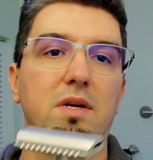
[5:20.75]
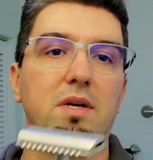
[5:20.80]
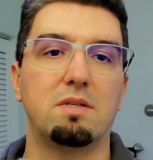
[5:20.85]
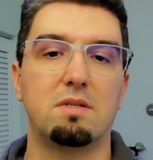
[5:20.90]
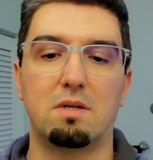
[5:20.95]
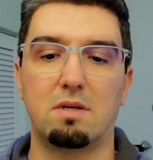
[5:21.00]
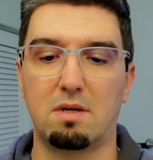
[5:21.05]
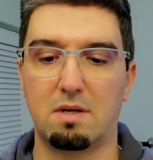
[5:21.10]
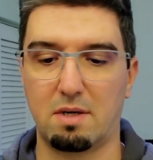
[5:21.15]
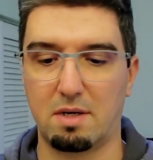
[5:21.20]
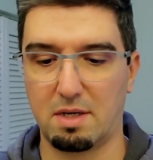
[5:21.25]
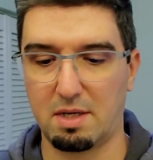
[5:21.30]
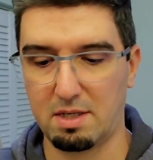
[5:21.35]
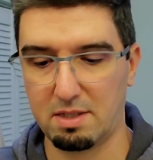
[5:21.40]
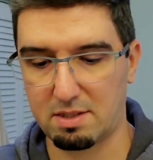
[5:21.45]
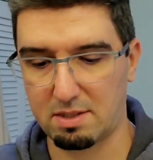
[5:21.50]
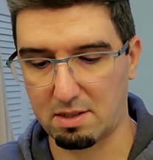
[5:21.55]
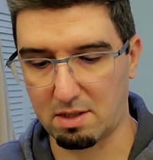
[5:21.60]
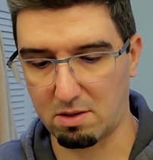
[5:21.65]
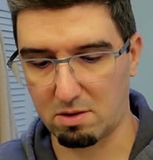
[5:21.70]
razor
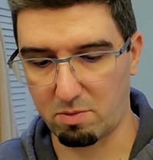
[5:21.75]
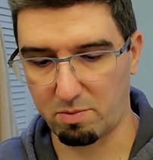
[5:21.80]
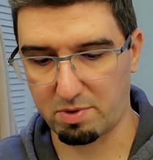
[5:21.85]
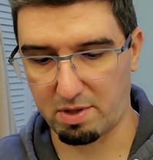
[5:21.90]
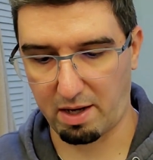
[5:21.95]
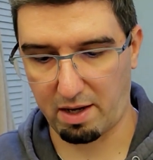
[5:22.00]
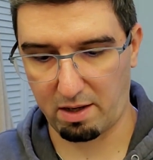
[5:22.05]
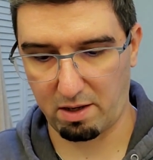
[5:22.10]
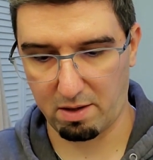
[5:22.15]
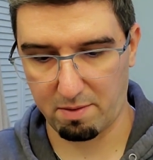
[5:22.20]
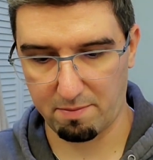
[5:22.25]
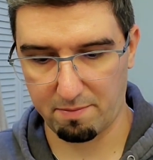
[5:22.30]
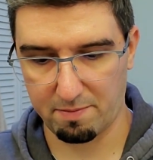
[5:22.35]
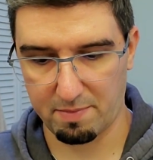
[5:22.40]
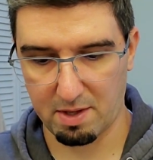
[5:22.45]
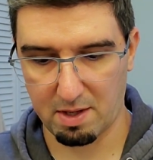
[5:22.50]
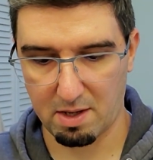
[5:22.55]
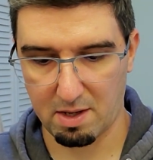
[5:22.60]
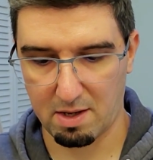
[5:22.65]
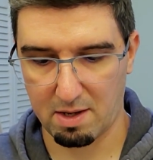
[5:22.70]
is unobtainium.
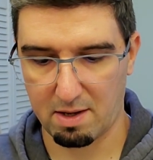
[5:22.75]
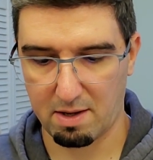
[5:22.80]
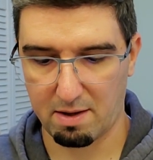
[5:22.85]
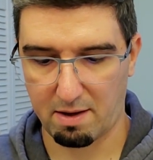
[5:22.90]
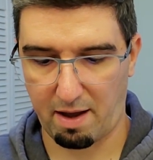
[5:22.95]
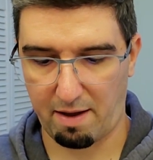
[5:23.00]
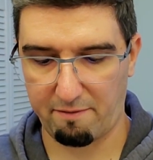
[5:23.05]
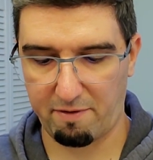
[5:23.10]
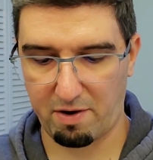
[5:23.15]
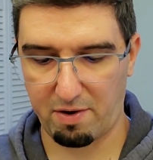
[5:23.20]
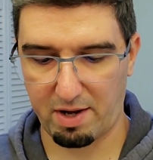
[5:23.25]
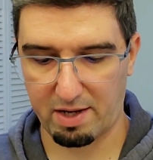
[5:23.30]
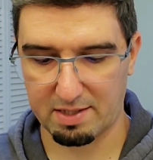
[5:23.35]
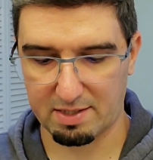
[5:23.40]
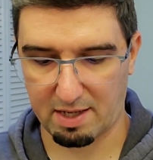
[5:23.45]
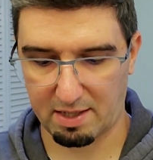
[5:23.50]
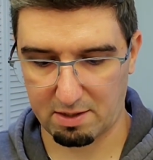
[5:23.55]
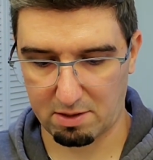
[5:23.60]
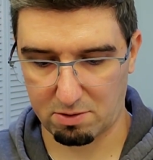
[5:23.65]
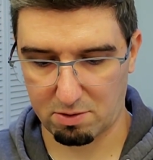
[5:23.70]
I'm very
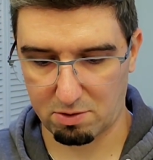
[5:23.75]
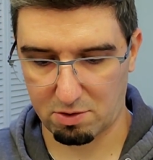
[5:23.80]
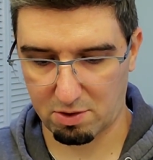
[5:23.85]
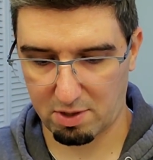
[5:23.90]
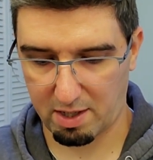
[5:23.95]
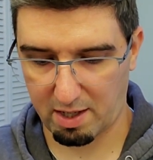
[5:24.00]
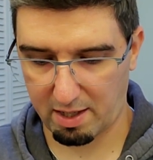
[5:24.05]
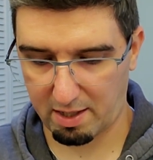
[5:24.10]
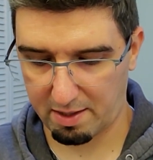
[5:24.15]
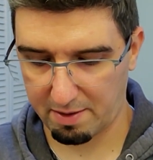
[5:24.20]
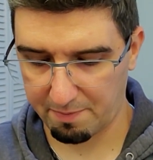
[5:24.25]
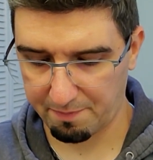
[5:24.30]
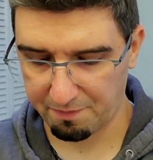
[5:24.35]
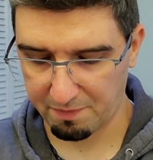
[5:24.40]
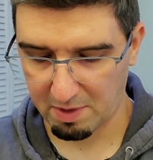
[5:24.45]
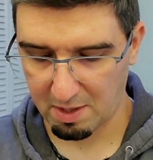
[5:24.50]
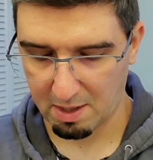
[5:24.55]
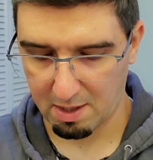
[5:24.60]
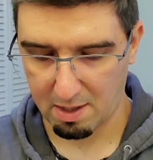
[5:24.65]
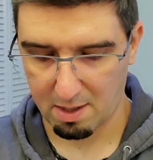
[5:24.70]
excited to try it.
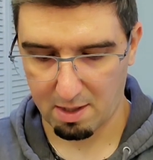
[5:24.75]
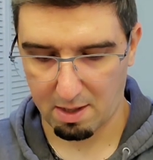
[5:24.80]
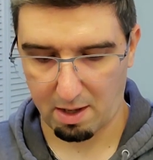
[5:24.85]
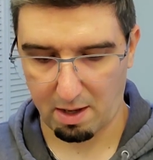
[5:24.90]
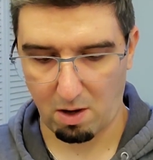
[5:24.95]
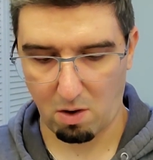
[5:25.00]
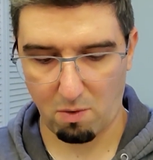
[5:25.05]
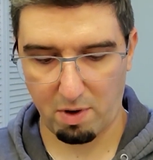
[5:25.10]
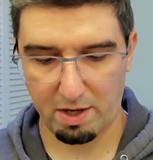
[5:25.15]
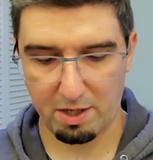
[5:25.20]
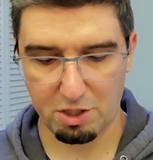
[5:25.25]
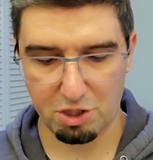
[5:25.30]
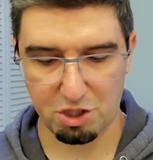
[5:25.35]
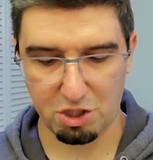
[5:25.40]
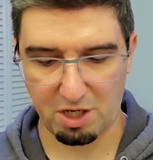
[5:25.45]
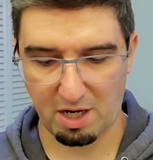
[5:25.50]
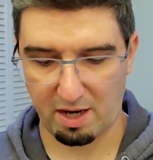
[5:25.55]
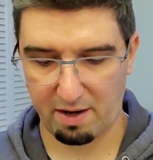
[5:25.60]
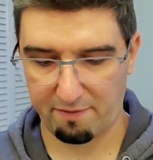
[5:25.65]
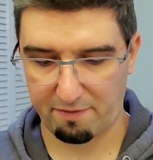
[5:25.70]
I already
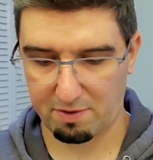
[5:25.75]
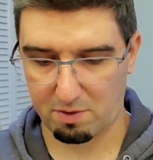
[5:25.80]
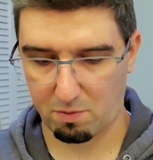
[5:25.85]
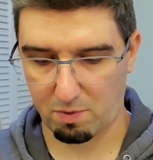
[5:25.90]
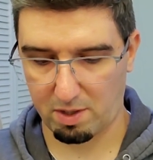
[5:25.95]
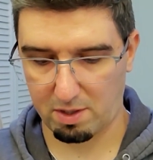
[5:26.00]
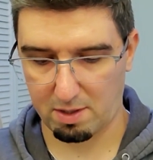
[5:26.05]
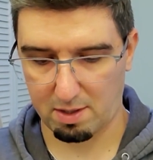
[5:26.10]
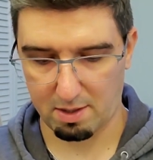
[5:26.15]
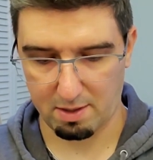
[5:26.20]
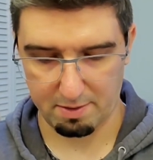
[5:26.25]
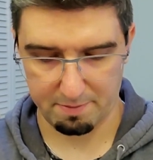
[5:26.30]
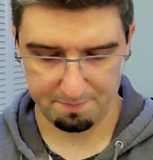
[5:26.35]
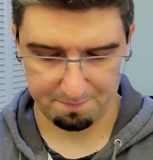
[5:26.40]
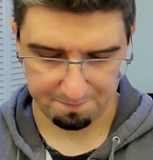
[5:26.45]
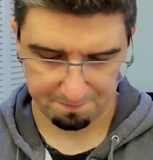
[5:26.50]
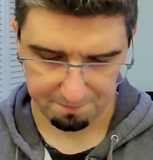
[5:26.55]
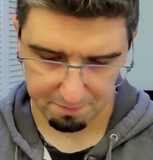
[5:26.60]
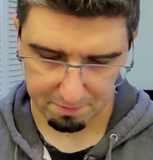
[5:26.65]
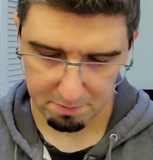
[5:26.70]
shaved with the
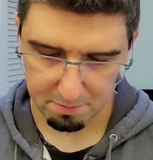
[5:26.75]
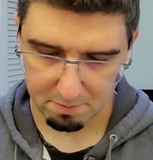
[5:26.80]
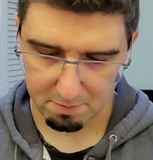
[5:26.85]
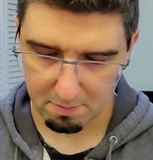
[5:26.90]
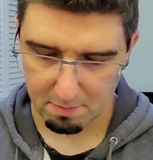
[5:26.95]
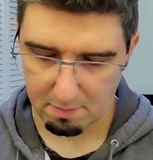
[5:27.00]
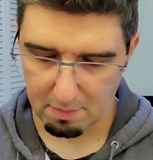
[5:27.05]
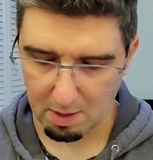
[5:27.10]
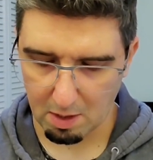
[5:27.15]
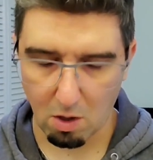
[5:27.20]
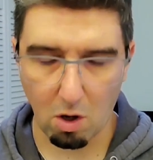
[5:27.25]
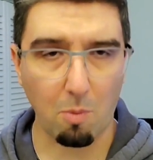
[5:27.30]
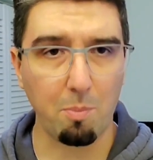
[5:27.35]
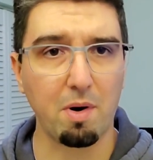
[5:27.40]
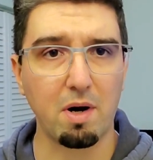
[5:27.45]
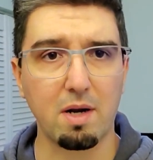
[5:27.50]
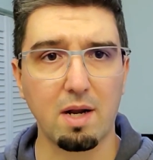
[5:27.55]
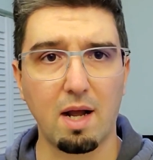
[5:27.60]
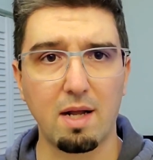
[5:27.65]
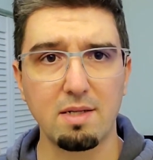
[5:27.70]

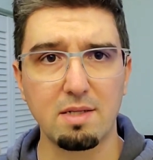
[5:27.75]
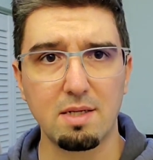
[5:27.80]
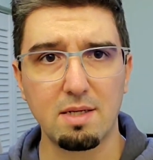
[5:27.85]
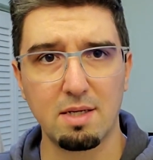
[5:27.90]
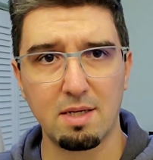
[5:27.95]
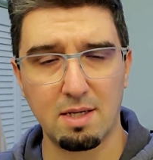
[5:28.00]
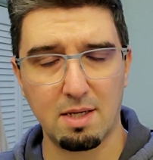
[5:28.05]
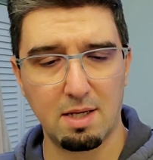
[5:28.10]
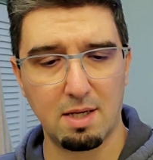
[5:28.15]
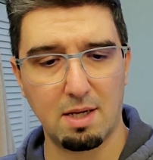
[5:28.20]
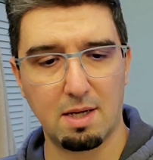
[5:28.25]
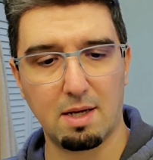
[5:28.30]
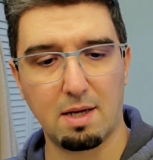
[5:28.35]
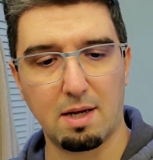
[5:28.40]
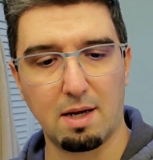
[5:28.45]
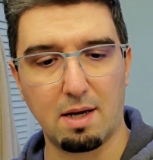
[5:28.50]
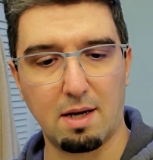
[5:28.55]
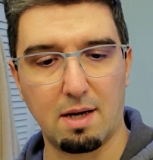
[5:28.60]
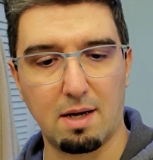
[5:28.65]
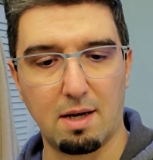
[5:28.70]
copper kind,
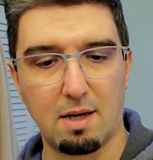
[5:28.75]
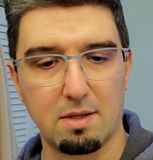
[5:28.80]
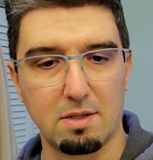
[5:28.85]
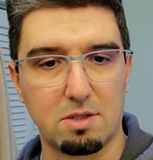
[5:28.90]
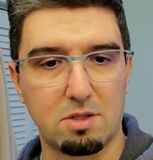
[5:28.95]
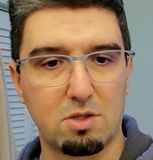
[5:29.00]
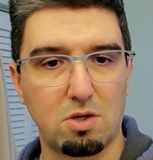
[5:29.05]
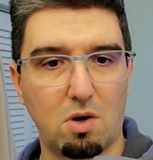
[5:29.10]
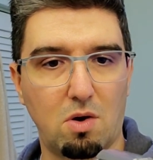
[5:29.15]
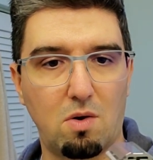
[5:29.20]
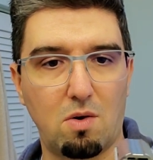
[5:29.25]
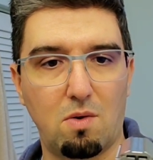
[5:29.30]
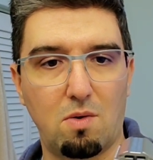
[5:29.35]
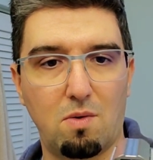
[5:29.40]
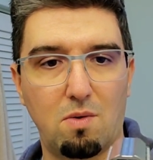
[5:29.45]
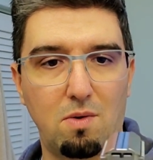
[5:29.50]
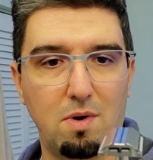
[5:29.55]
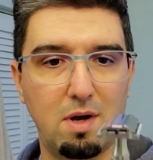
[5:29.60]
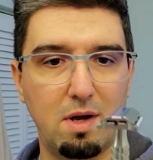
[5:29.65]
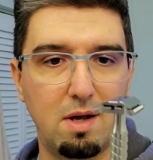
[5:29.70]

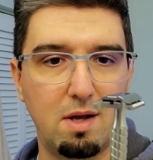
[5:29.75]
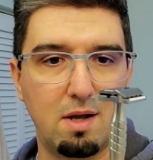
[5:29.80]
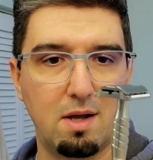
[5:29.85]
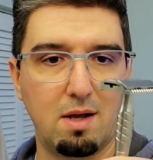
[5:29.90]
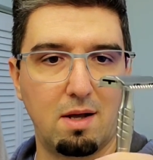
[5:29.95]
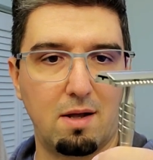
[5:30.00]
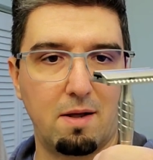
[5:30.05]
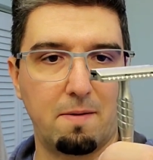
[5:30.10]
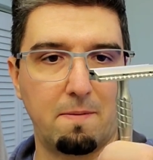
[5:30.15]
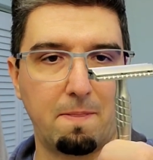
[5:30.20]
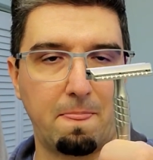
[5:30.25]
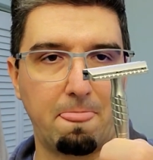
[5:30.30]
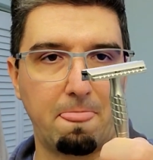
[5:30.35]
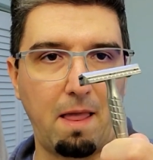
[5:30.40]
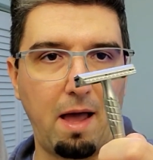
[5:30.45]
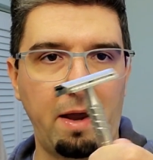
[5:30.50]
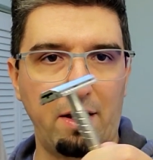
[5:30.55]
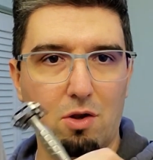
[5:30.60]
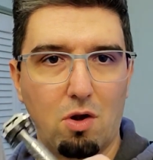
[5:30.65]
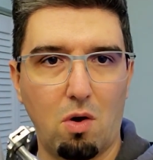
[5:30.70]
so
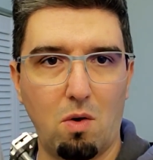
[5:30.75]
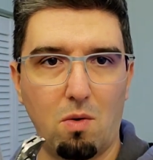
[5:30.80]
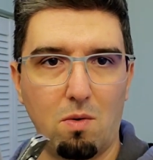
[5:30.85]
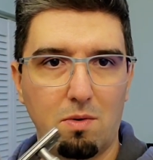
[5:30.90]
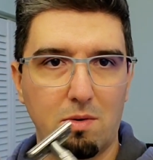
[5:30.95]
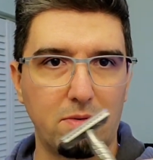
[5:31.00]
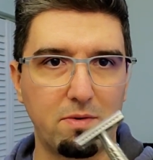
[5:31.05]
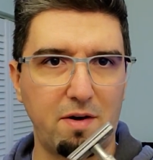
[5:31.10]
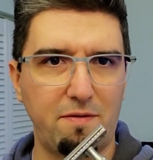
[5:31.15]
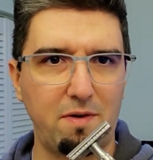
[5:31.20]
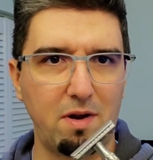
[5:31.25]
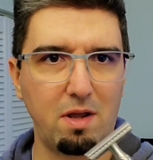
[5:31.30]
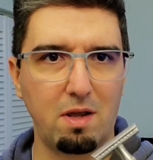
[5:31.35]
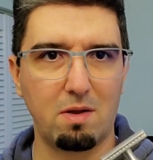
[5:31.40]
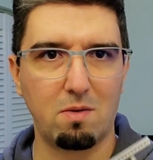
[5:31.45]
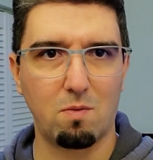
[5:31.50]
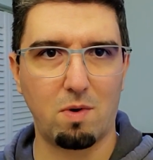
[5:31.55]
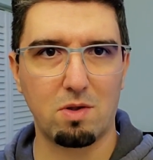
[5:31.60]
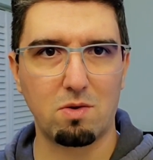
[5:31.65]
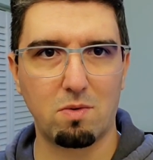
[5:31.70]
I know
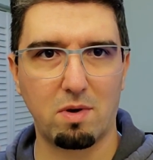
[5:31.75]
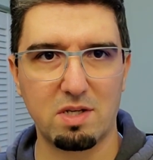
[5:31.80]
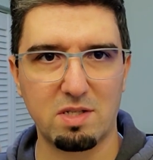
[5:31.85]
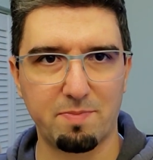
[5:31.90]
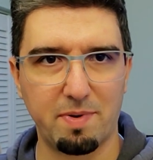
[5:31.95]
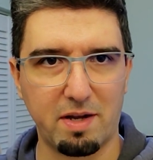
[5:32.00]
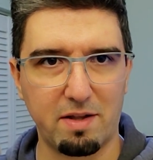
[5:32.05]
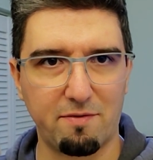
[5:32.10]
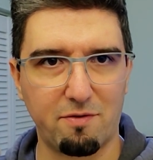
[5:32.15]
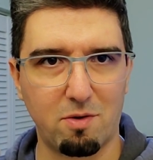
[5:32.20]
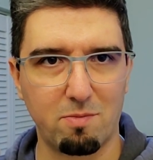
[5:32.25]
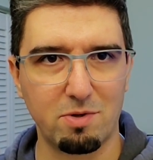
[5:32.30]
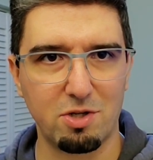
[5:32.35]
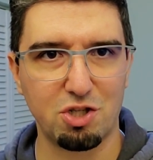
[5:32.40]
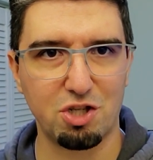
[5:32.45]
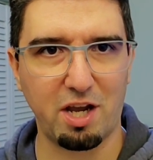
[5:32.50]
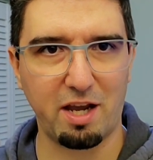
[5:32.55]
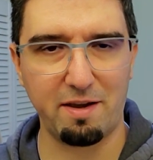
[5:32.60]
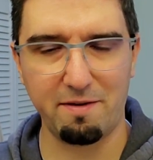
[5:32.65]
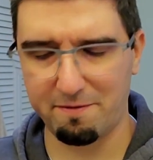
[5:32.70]
roughly what to expect from the
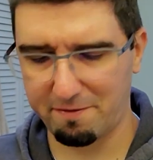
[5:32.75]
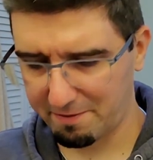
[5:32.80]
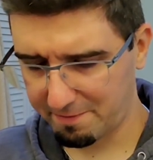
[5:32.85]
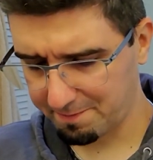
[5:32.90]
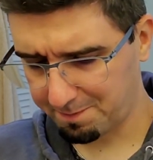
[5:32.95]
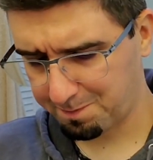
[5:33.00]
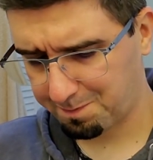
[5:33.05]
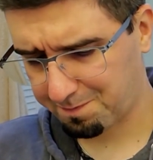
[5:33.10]
shave.